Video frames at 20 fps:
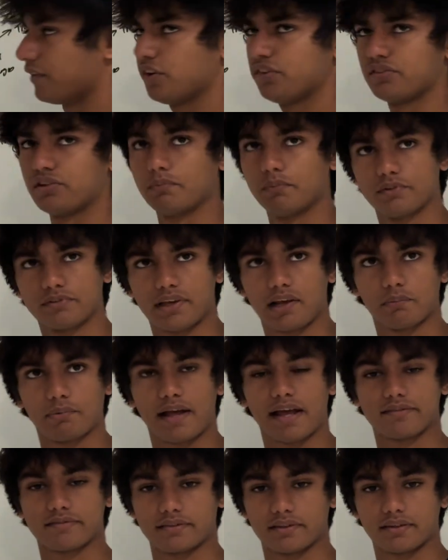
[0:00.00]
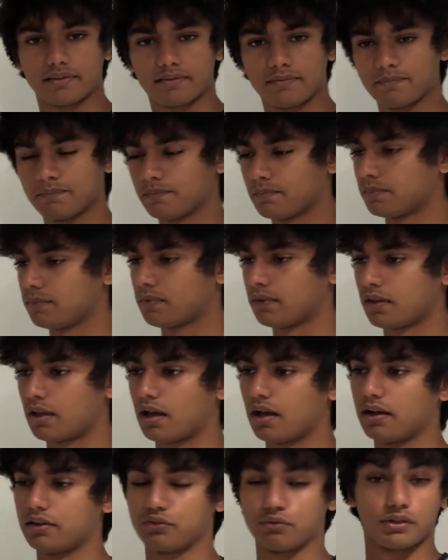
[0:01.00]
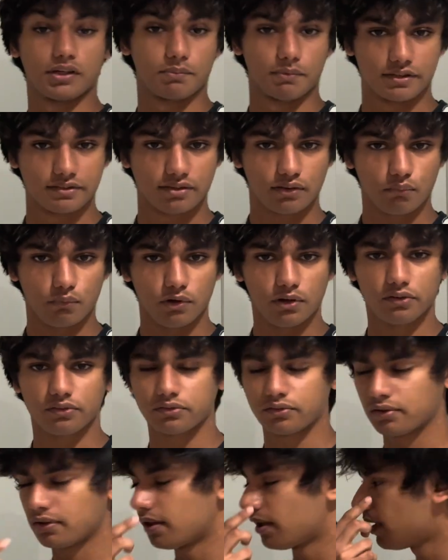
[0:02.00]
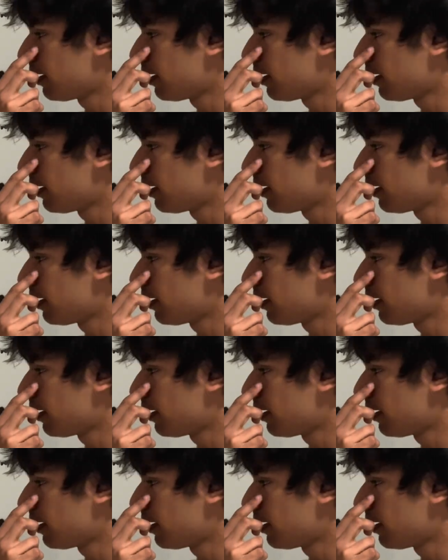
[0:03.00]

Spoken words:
very similar to how plastic 3D printing works,